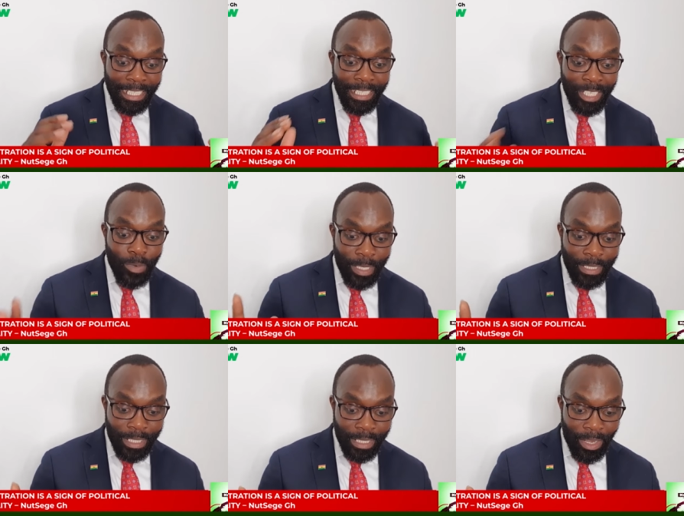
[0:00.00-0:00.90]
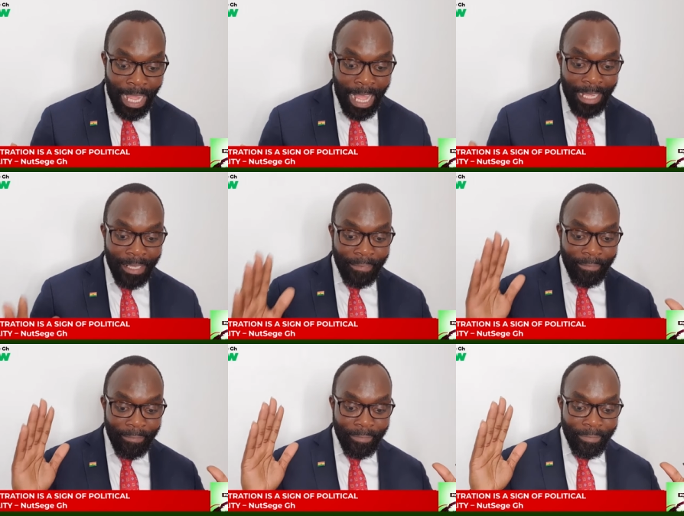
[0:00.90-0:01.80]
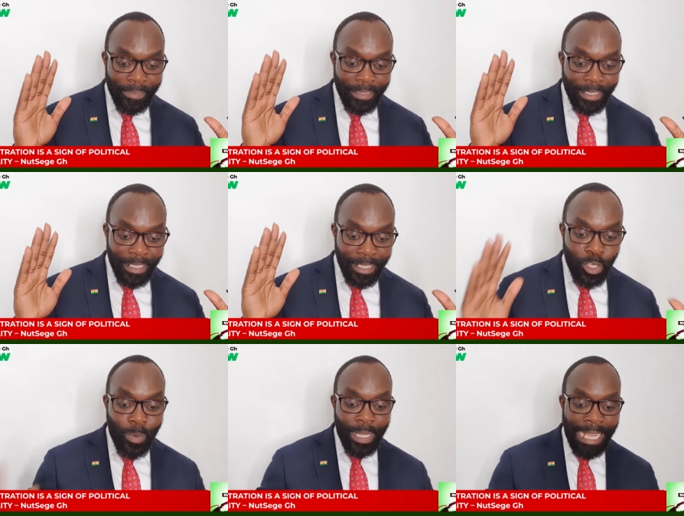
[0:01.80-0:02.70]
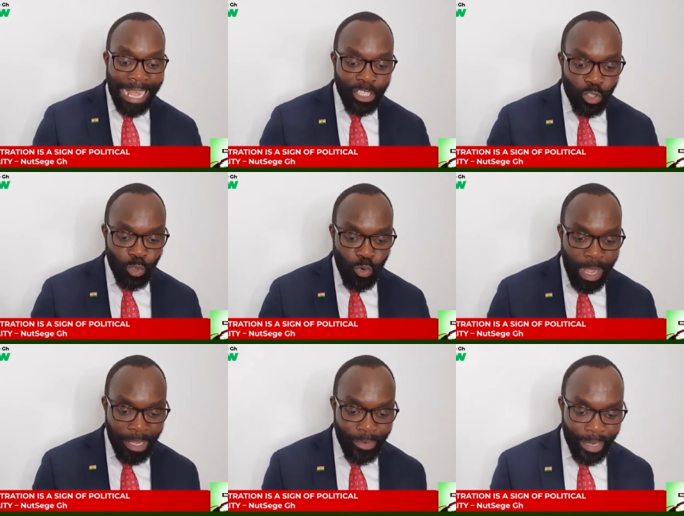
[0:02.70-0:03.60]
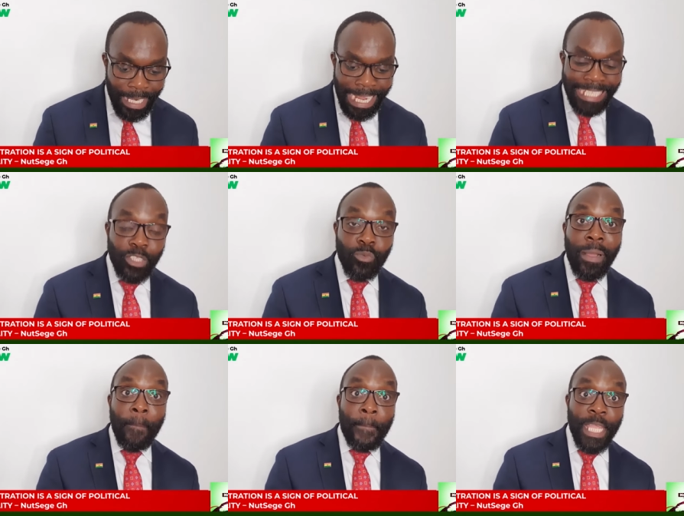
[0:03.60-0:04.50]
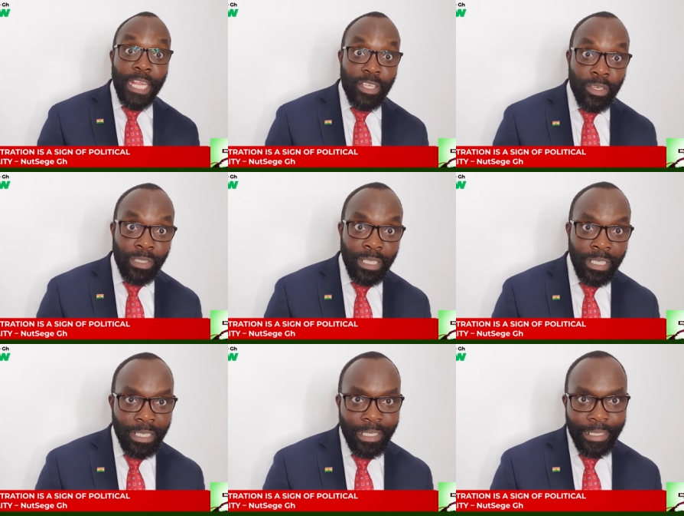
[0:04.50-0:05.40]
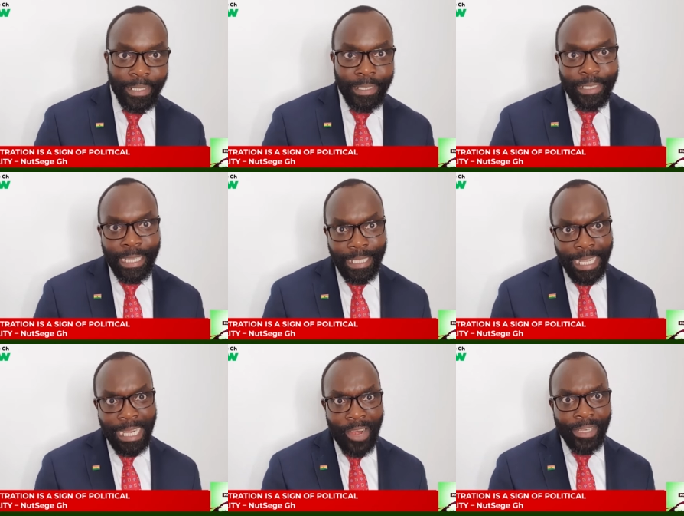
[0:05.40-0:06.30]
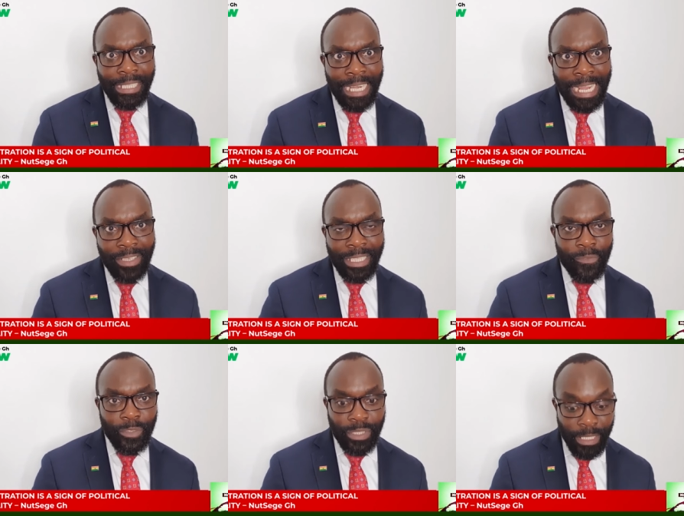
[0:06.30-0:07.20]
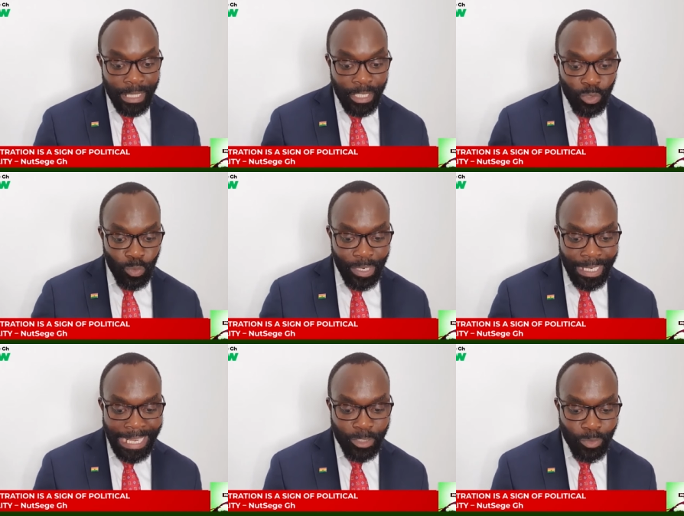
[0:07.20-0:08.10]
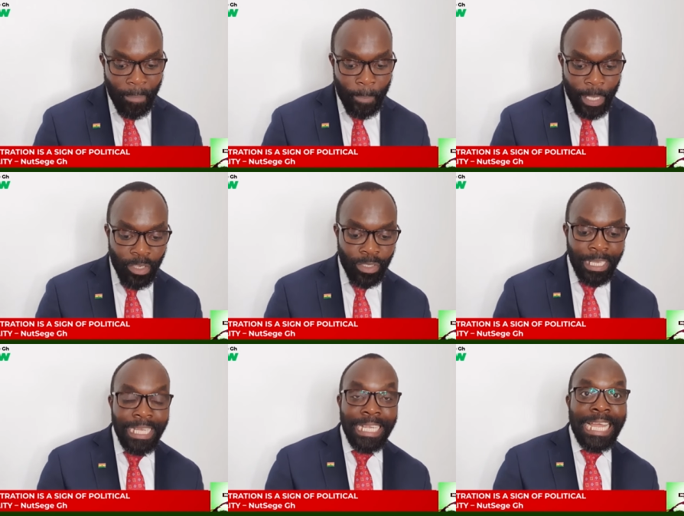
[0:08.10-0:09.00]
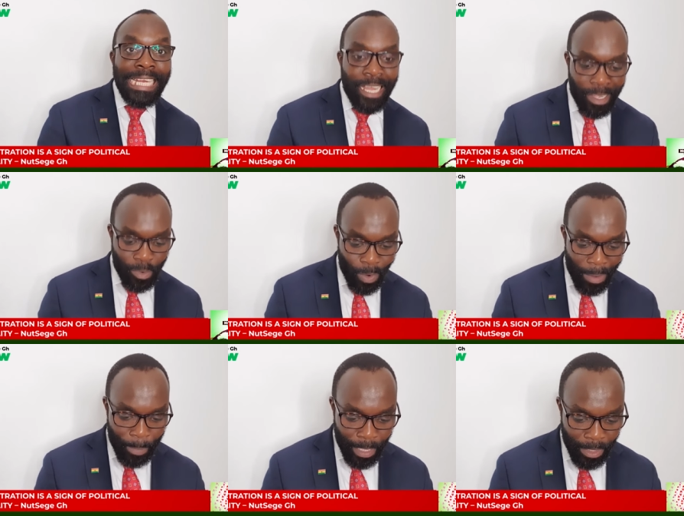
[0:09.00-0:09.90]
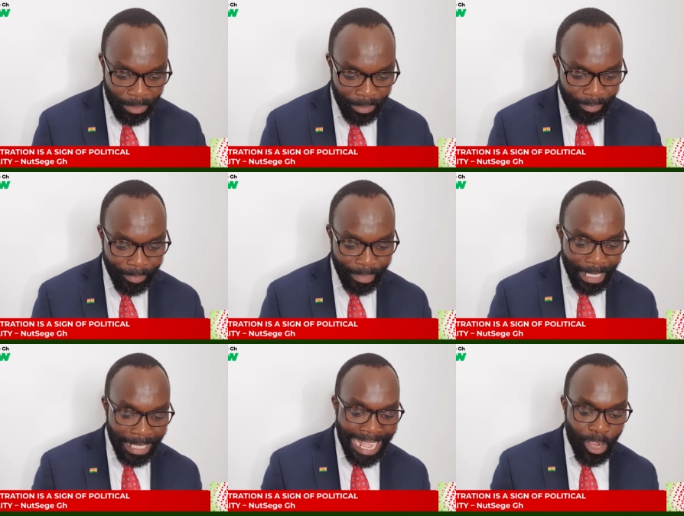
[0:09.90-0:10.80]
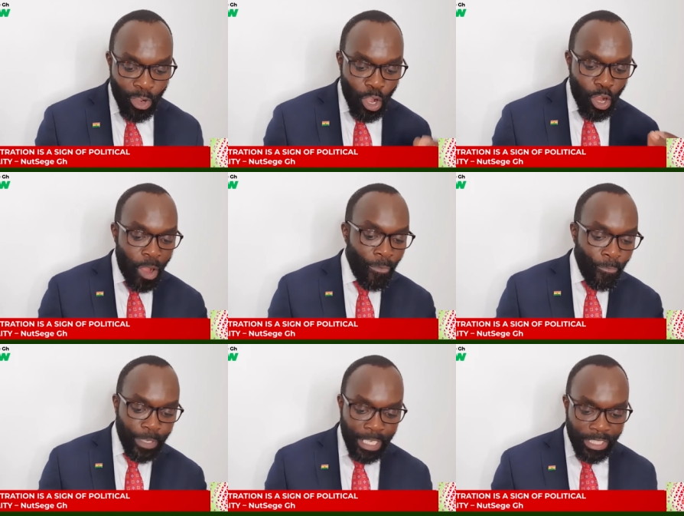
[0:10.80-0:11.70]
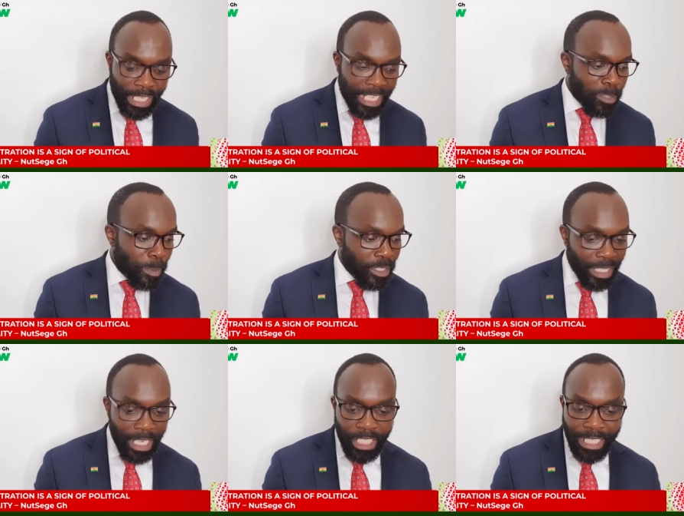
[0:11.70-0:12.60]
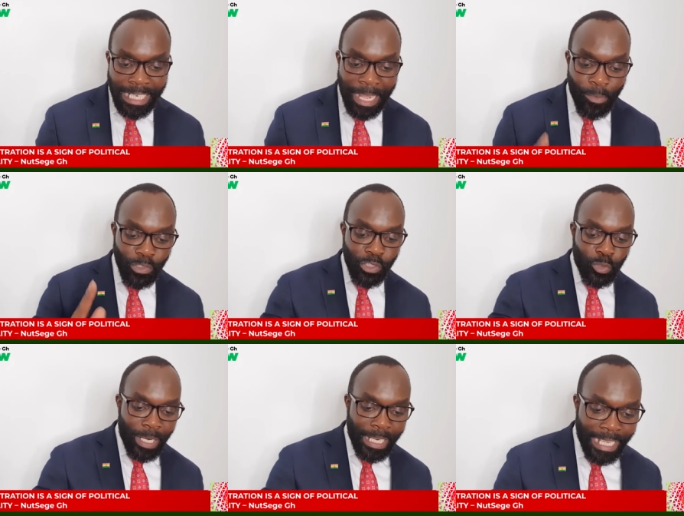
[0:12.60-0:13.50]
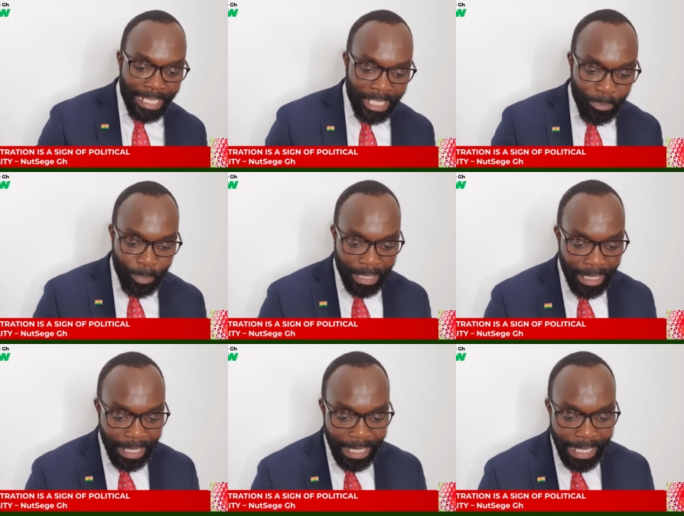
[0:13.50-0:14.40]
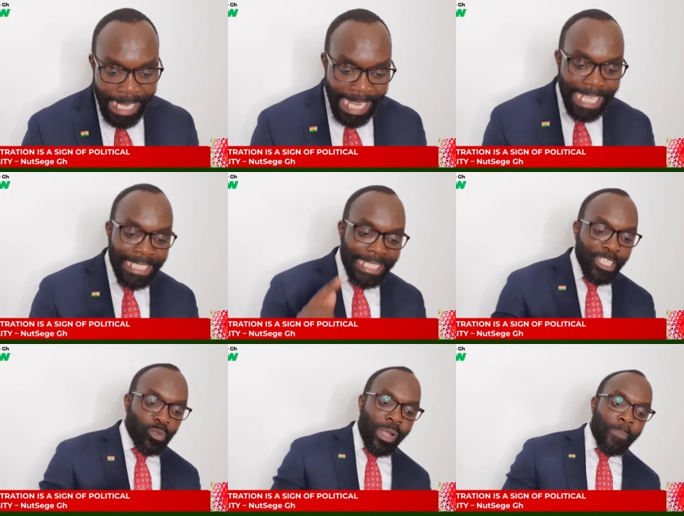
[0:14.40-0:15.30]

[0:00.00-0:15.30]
US dollar. US has 291 billion in their current account deficit. Is 291 billion. Ghana 1 billion. Now, confidence and speculation, and I want to dwell here a little bit. Is this why